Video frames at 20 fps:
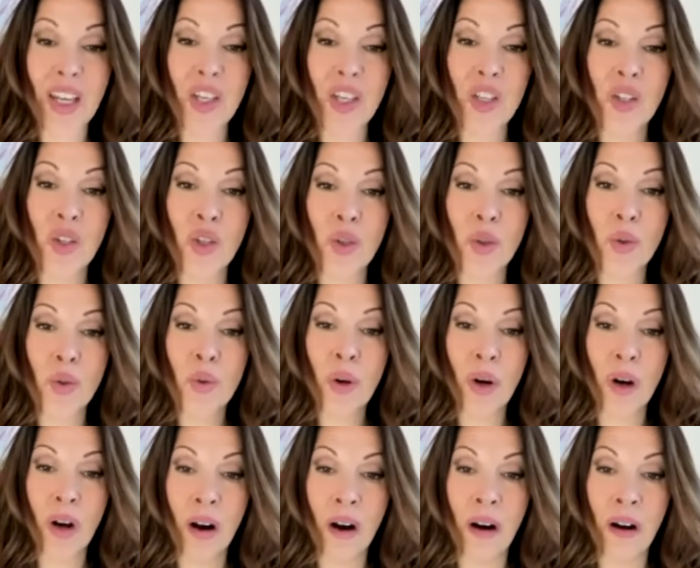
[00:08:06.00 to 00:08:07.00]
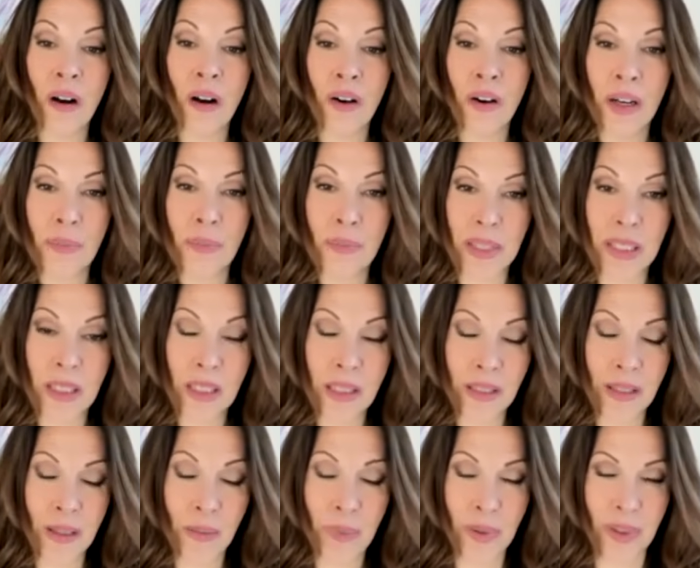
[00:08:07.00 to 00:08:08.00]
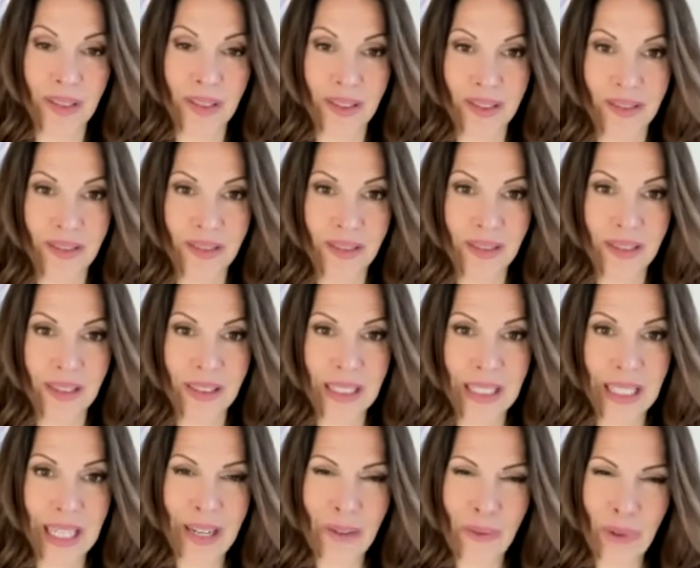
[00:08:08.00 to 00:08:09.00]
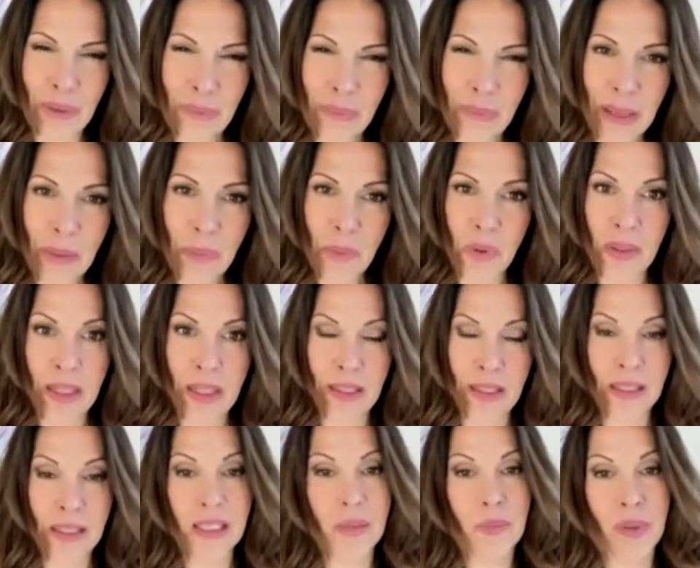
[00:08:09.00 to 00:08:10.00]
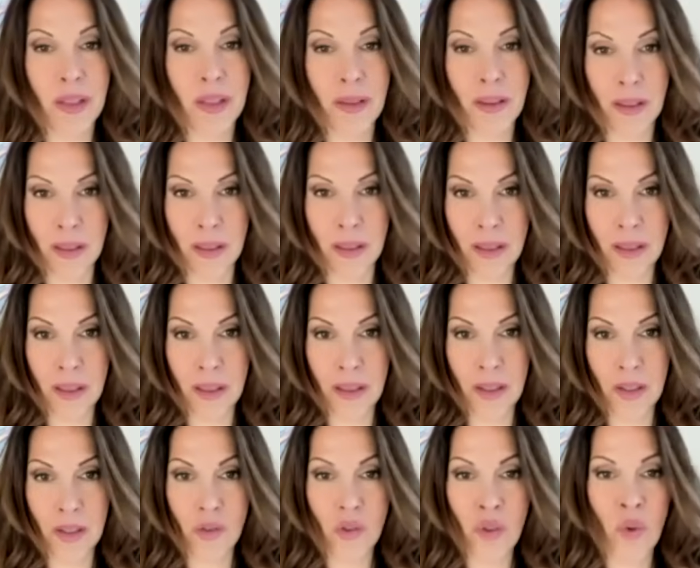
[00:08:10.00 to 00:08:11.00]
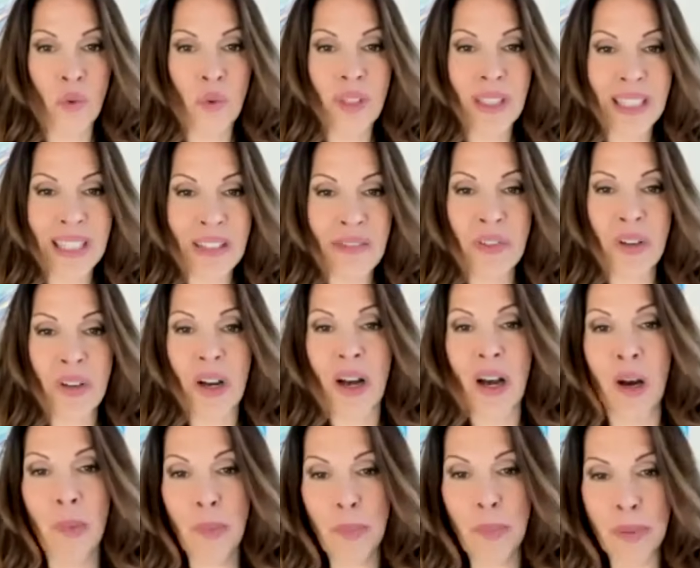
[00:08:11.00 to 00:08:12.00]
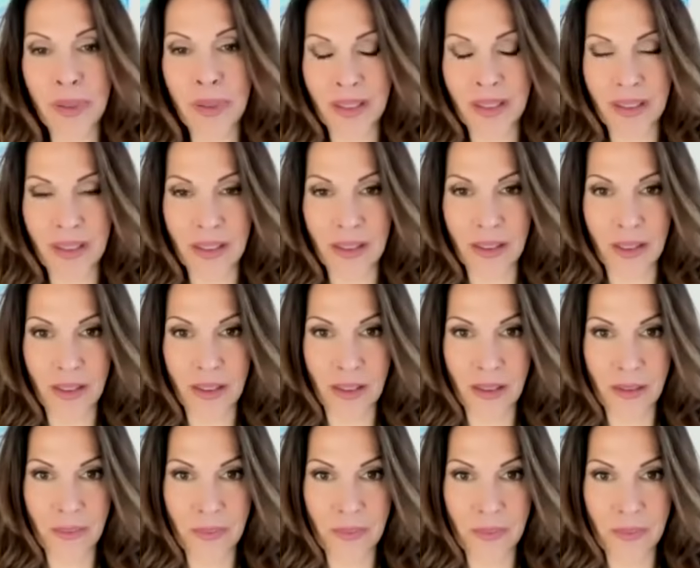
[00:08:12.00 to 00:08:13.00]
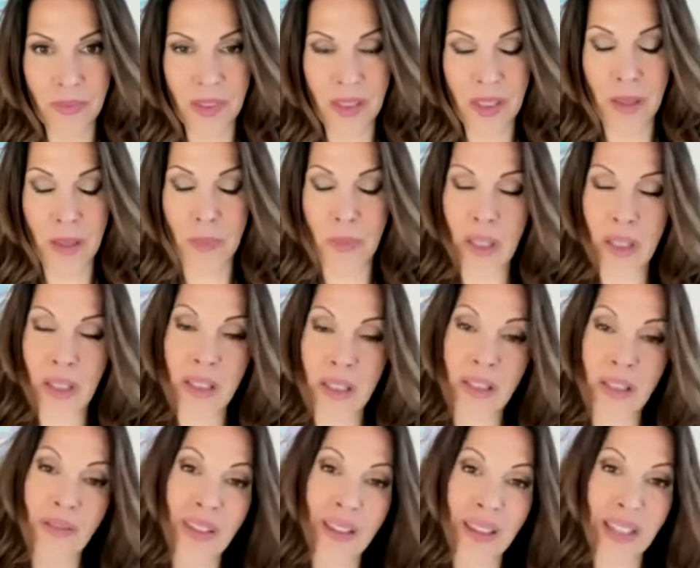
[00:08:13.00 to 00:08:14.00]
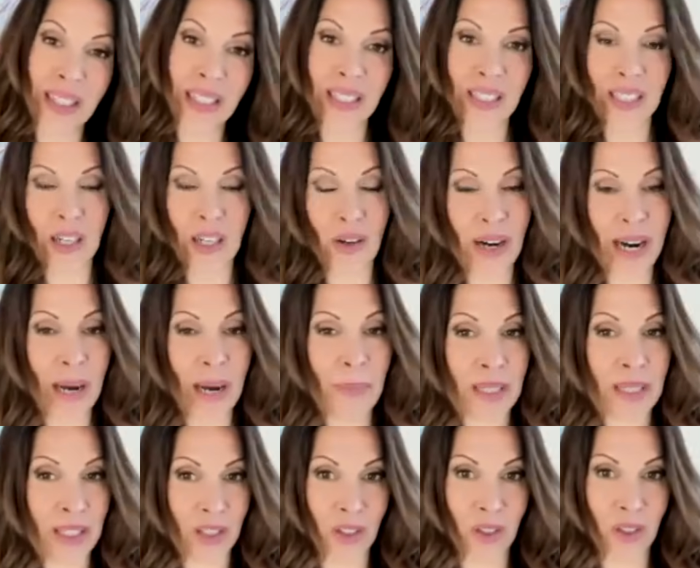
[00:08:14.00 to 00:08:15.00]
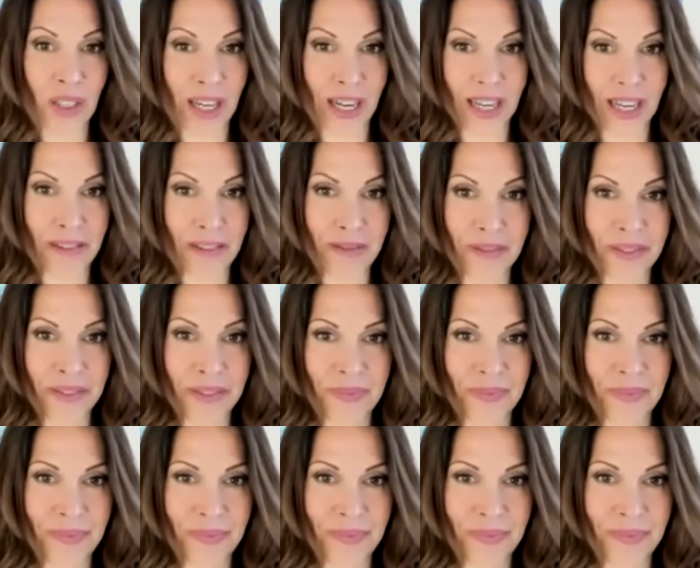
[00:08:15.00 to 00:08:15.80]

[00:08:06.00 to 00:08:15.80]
You are a piece to the puzzle. And remember that this month. Don't give up because of the things that are happening in your life.